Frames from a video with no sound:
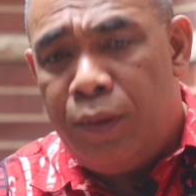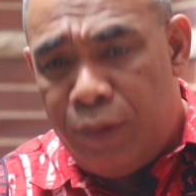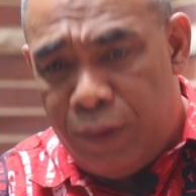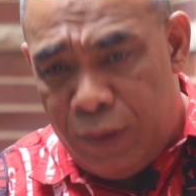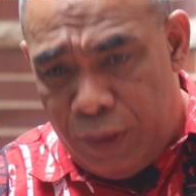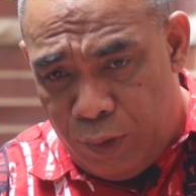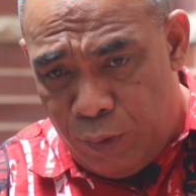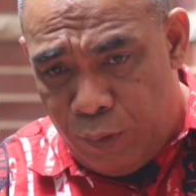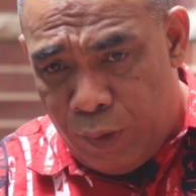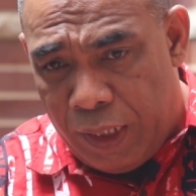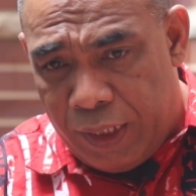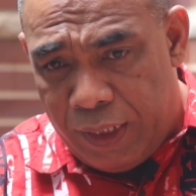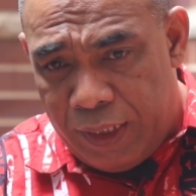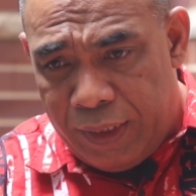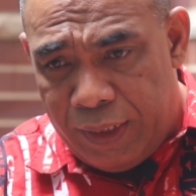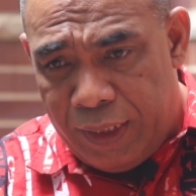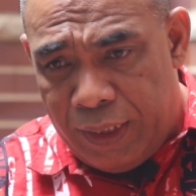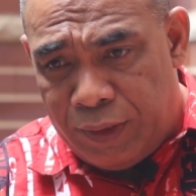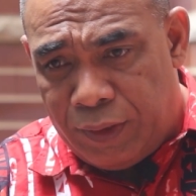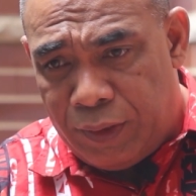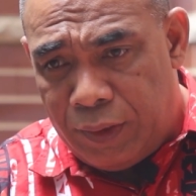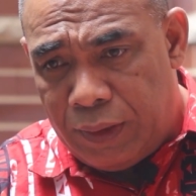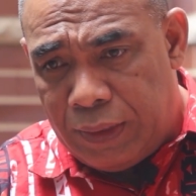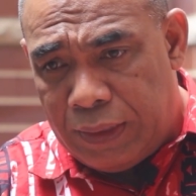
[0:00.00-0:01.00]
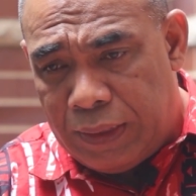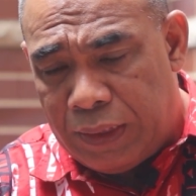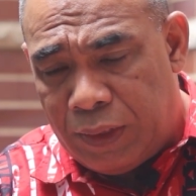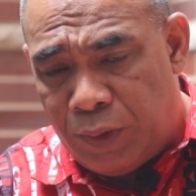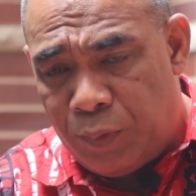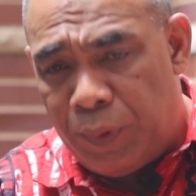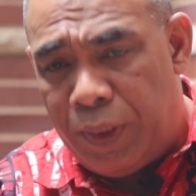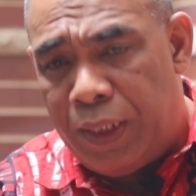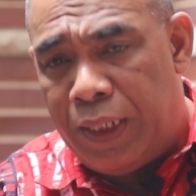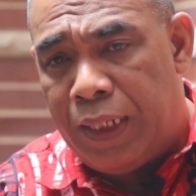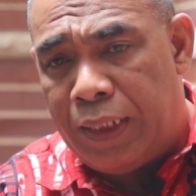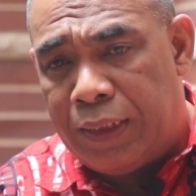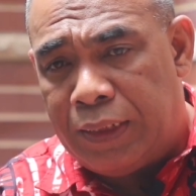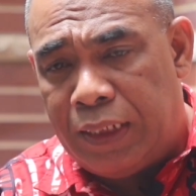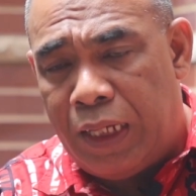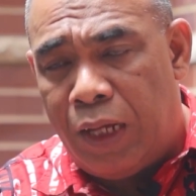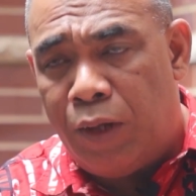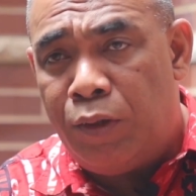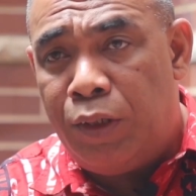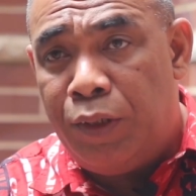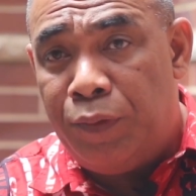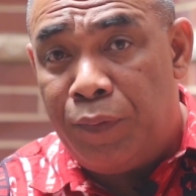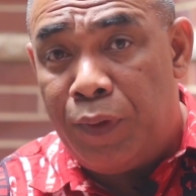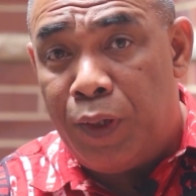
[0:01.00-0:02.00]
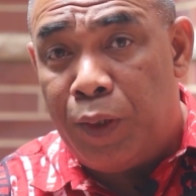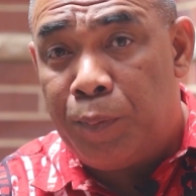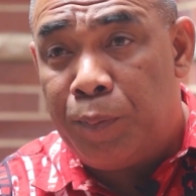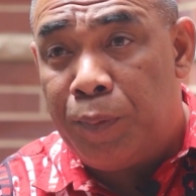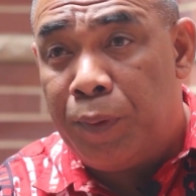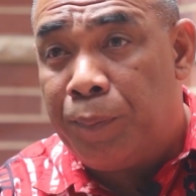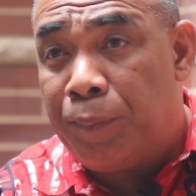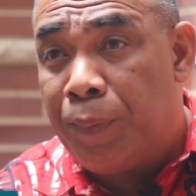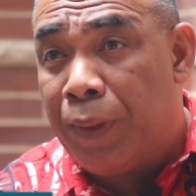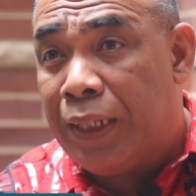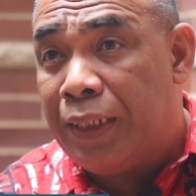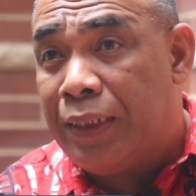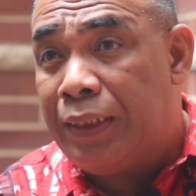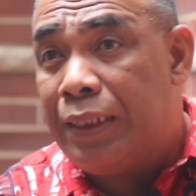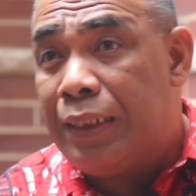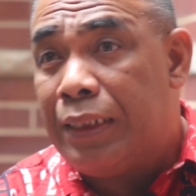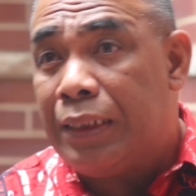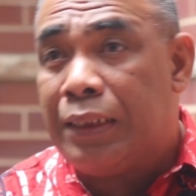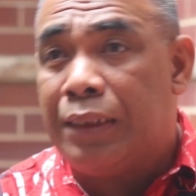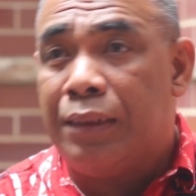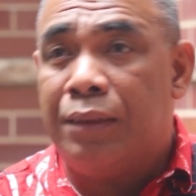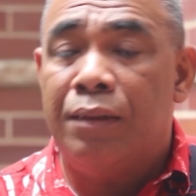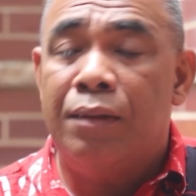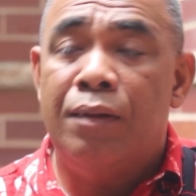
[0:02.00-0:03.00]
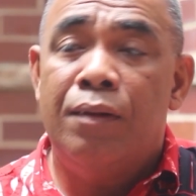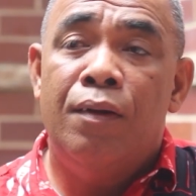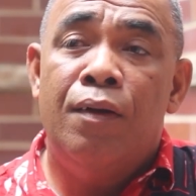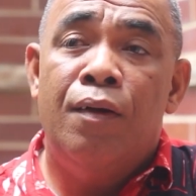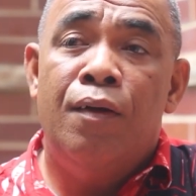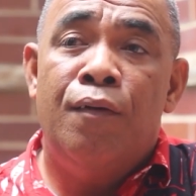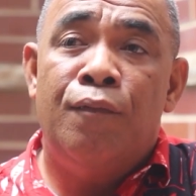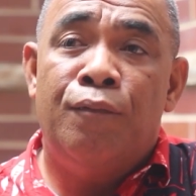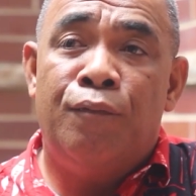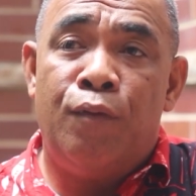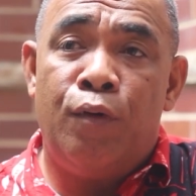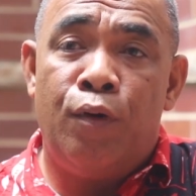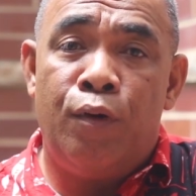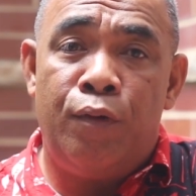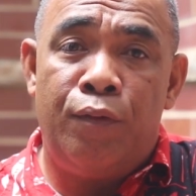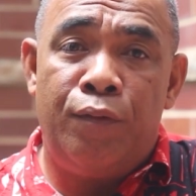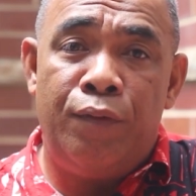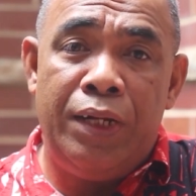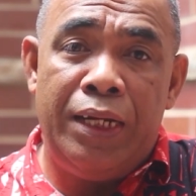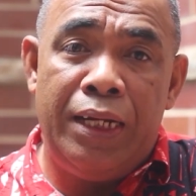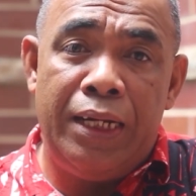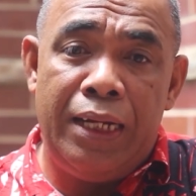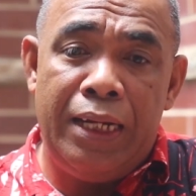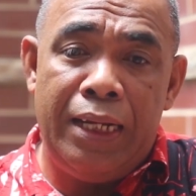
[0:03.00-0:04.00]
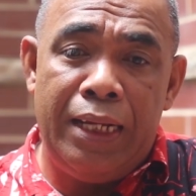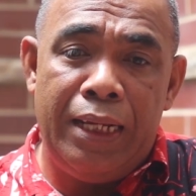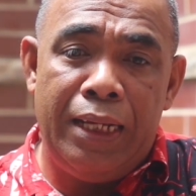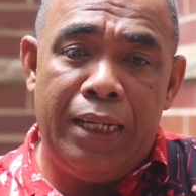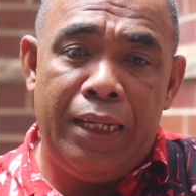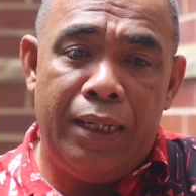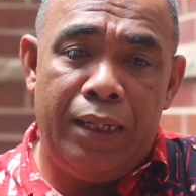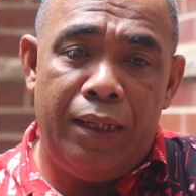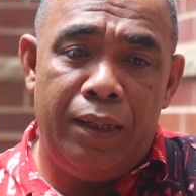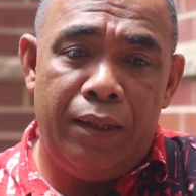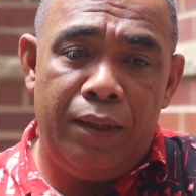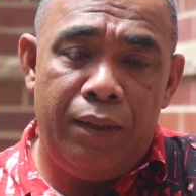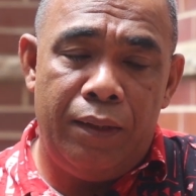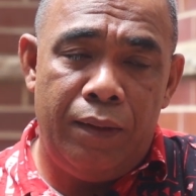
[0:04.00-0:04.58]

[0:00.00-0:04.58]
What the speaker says: the United Nations, as well as our development partners, for really